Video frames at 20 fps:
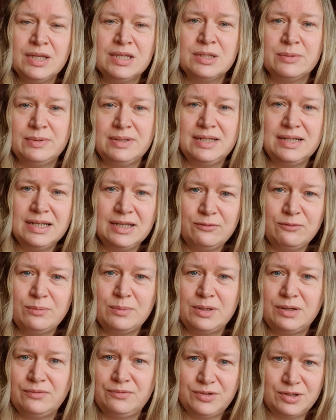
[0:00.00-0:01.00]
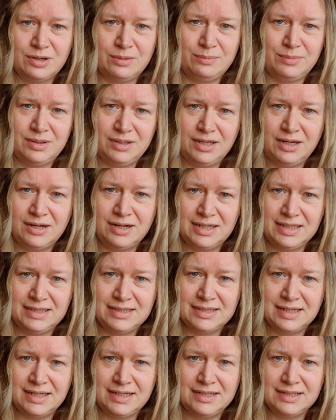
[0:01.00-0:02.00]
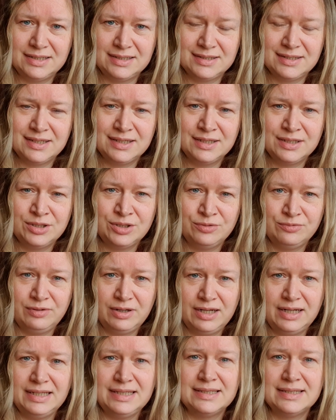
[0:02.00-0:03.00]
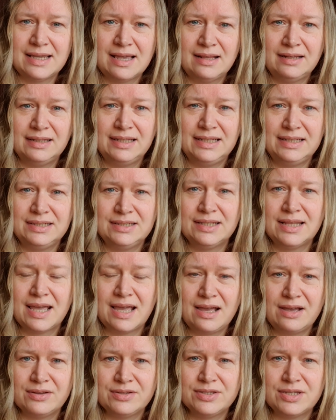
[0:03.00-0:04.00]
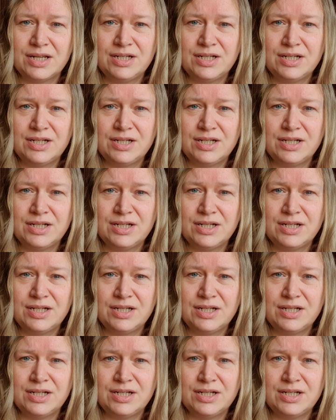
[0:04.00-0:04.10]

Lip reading: So I didn't give him enough time at the early stages to really settle into the house.